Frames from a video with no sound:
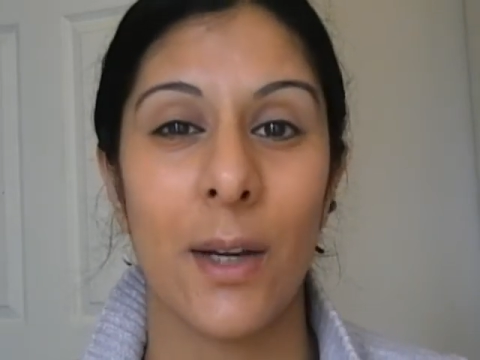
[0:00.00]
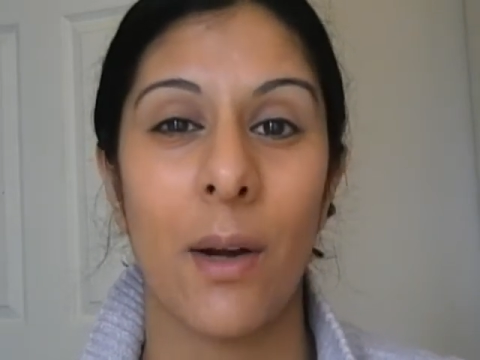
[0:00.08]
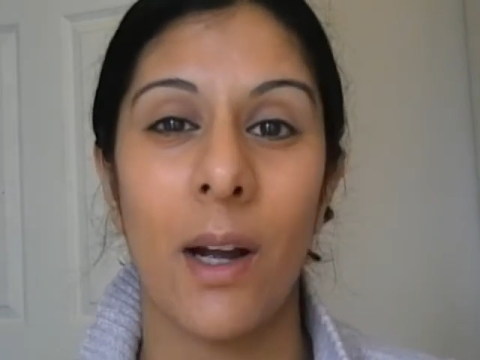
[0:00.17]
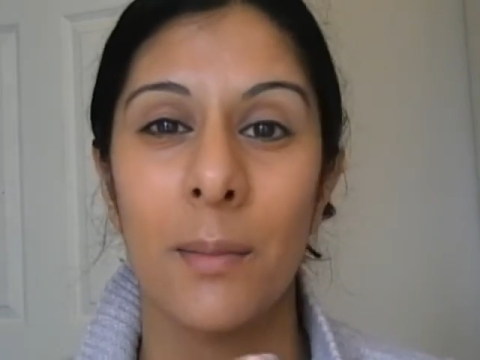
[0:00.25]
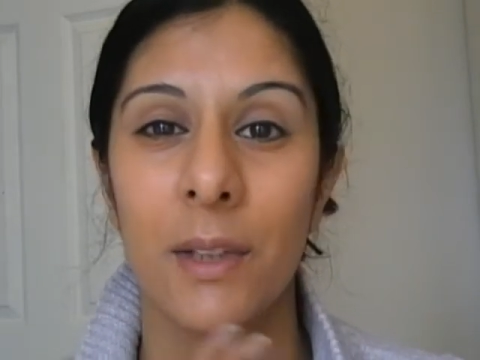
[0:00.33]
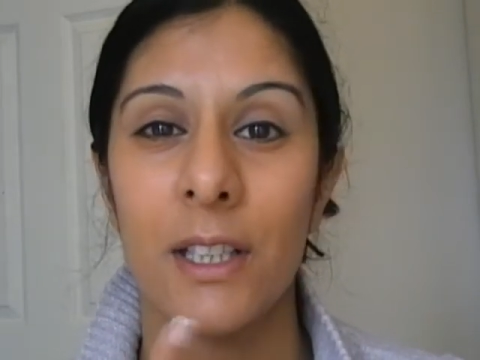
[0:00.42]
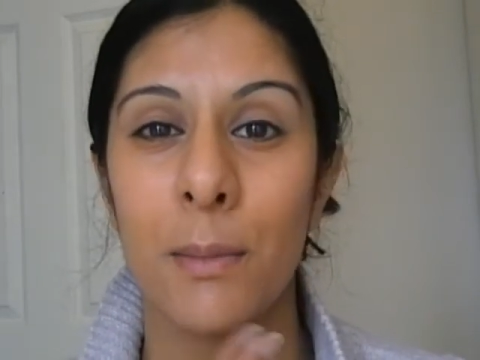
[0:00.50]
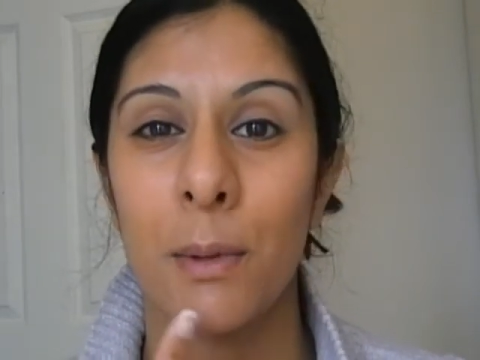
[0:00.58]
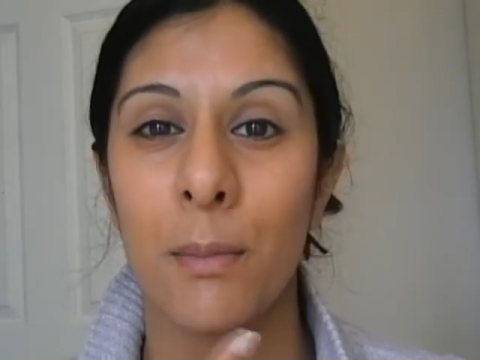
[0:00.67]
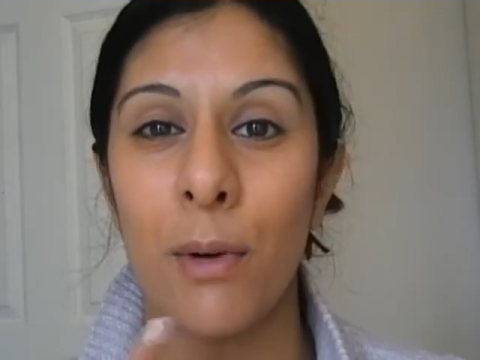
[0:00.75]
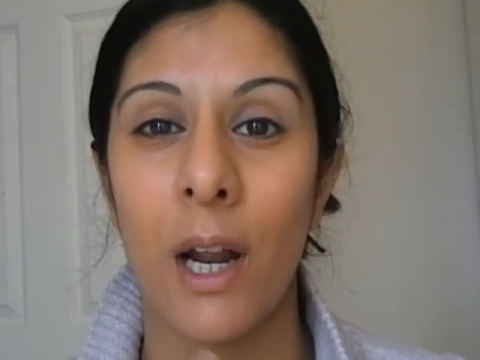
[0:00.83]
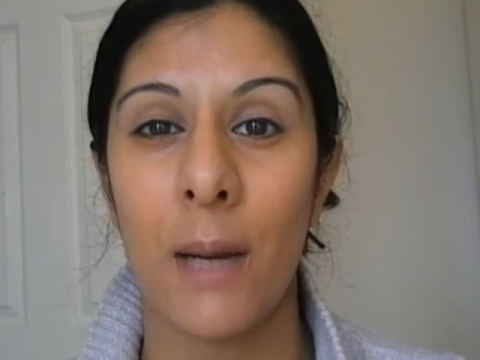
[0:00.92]
so I'm going to
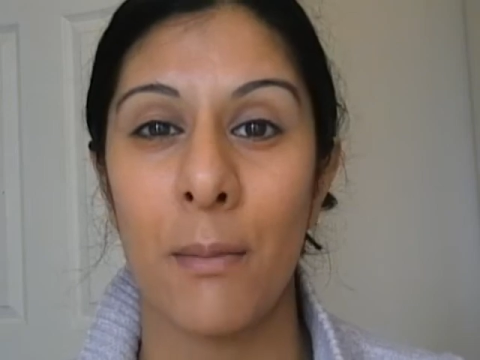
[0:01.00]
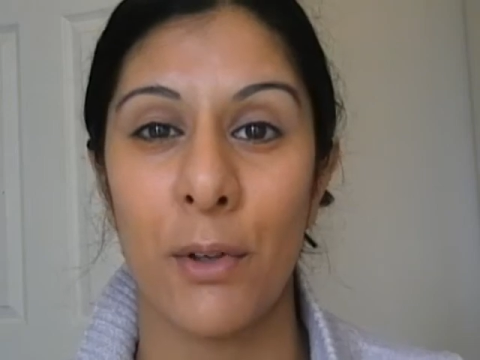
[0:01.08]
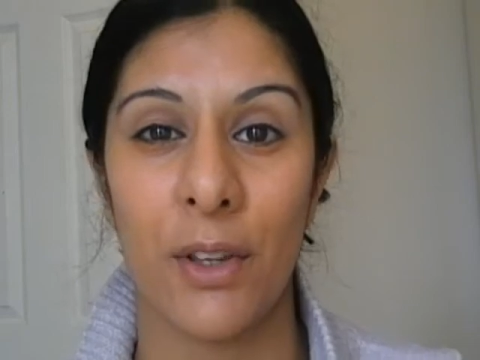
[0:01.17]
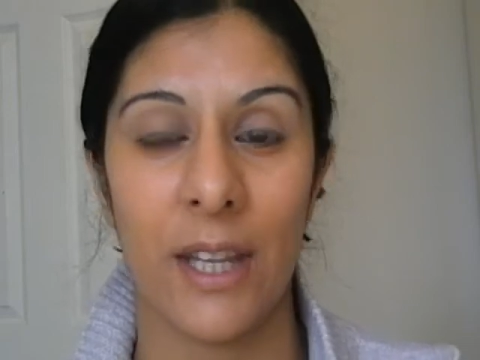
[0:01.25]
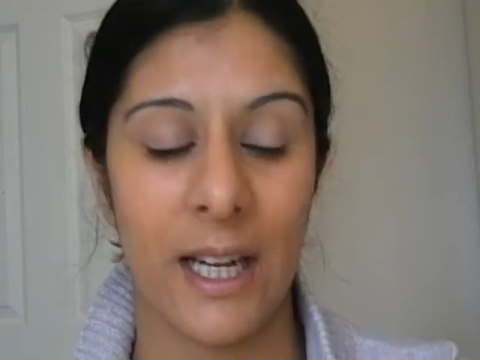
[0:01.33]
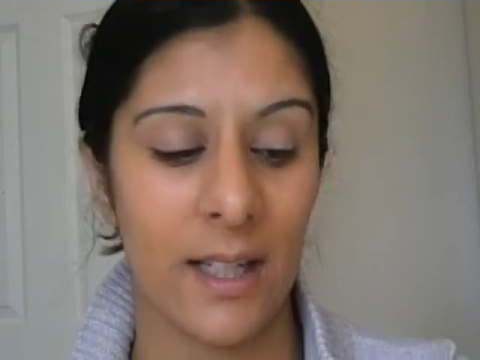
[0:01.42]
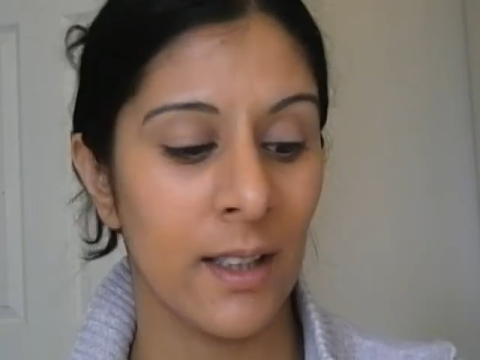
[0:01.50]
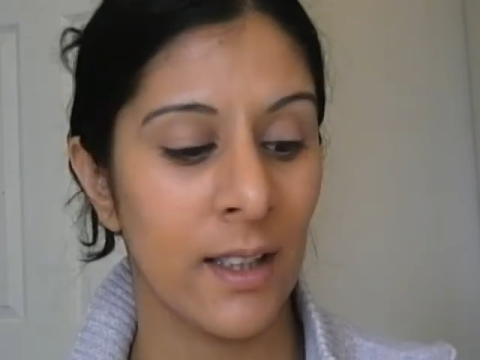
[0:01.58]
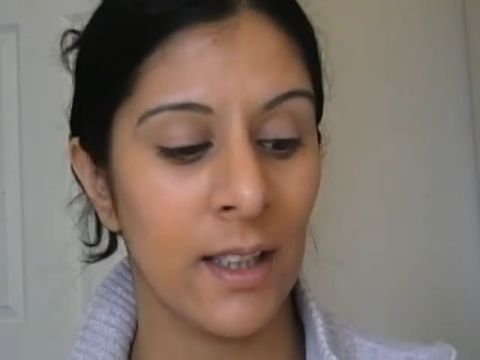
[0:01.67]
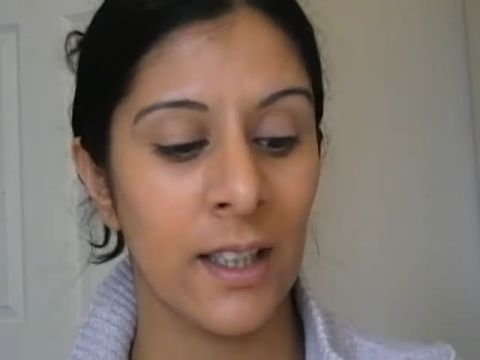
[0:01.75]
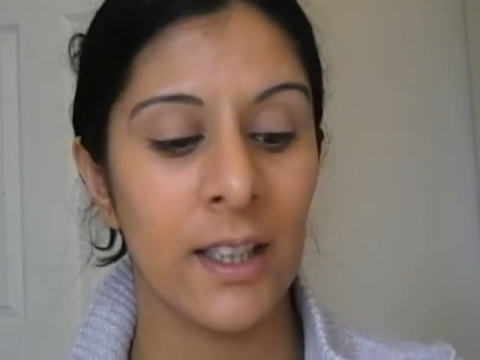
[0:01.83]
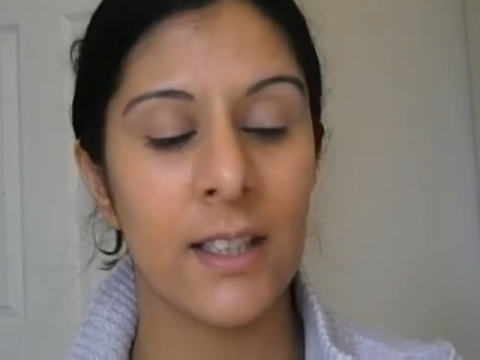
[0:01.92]
put primer on that
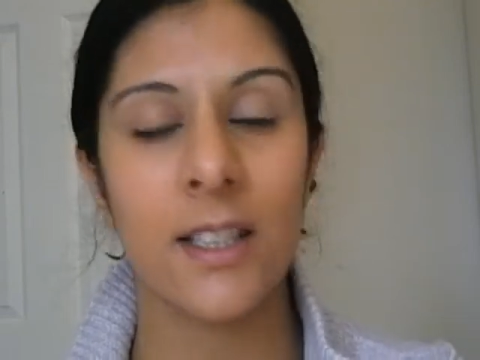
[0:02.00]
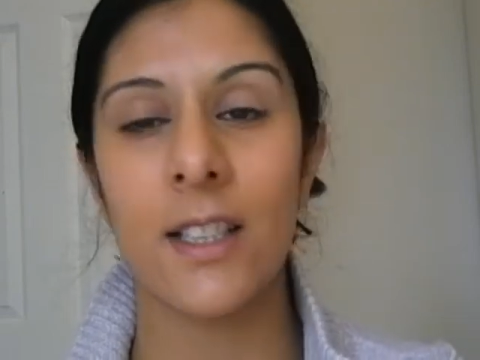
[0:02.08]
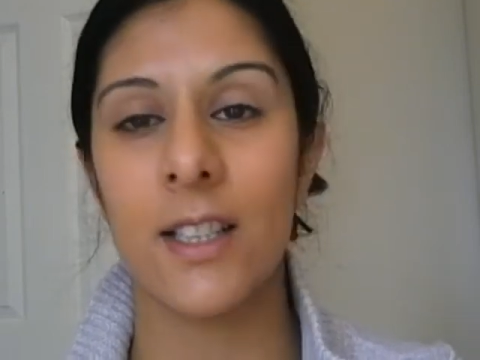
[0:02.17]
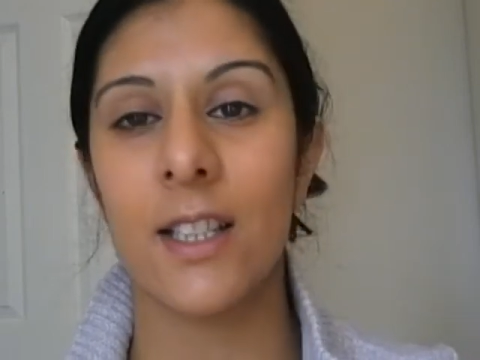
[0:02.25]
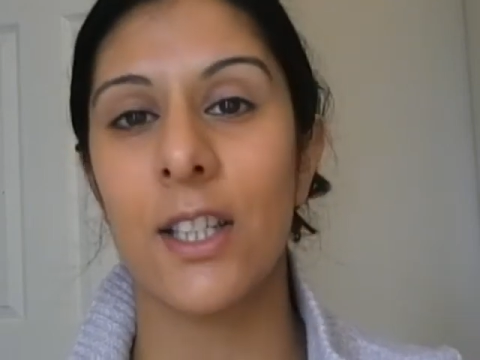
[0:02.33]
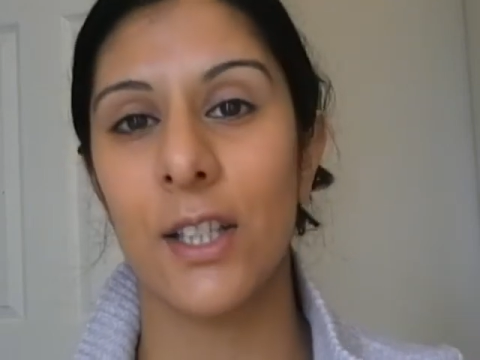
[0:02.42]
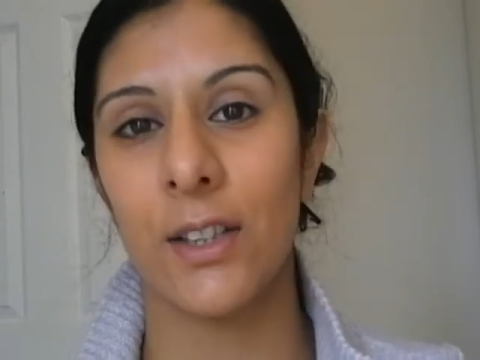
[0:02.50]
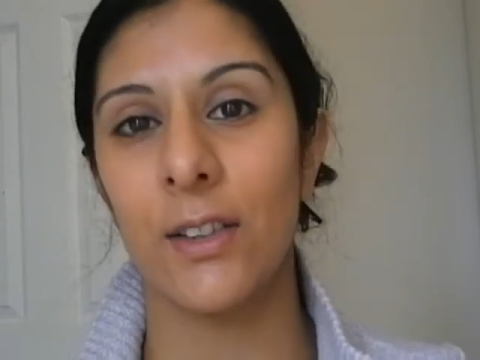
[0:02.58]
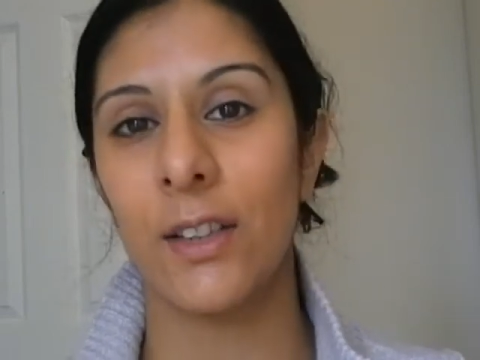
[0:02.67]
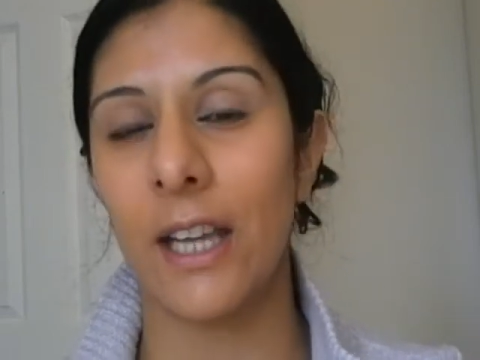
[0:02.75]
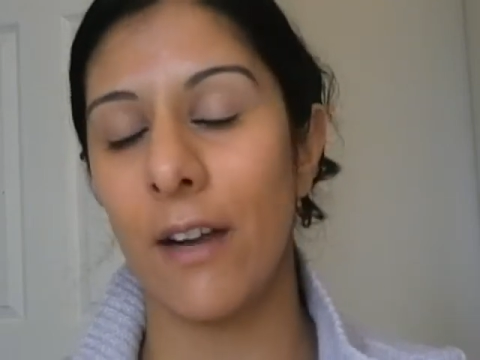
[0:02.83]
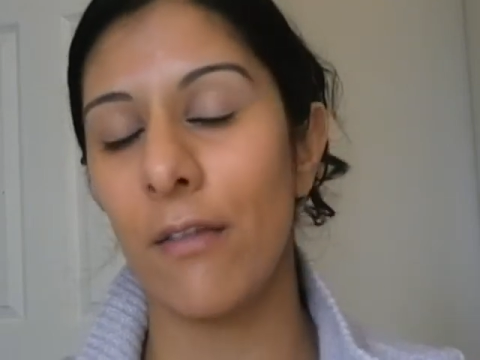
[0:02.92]
just
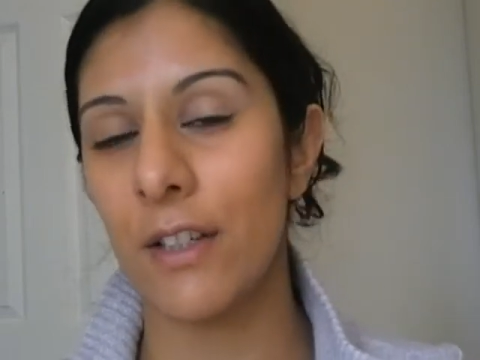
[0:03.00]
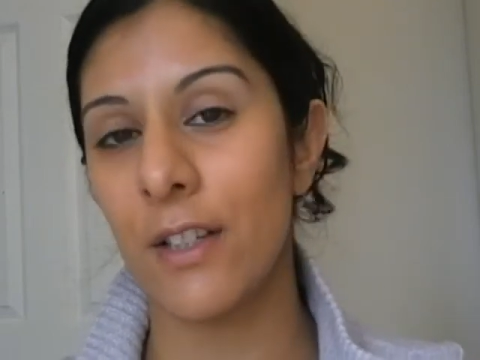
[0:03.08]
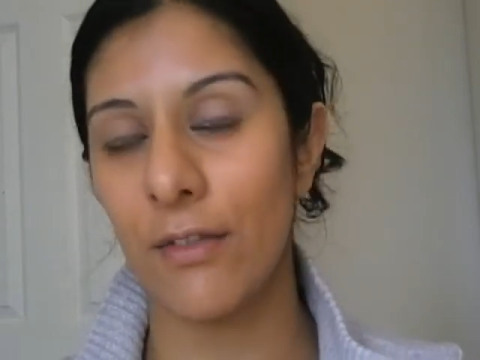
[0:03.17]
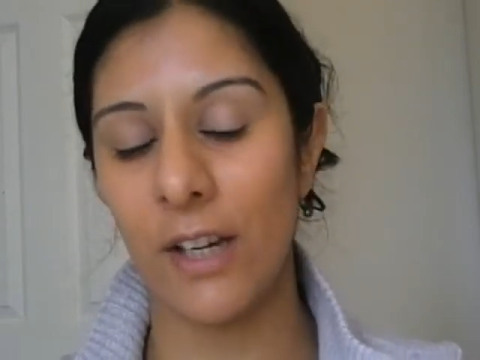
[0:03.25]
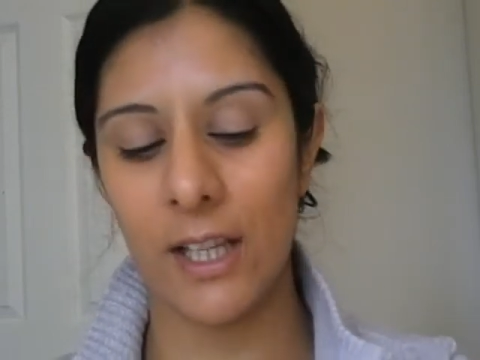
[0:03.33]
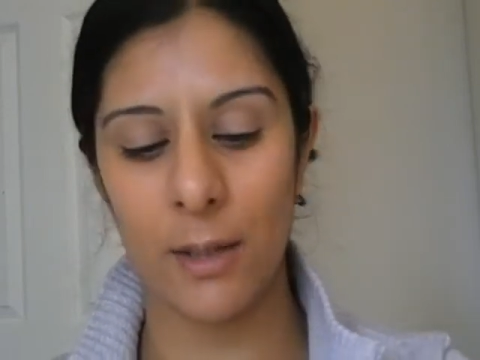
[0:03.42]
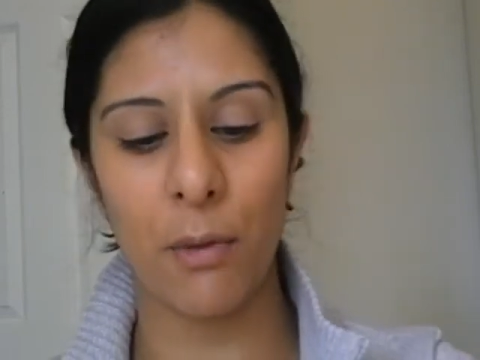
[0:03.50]
to get rid of it.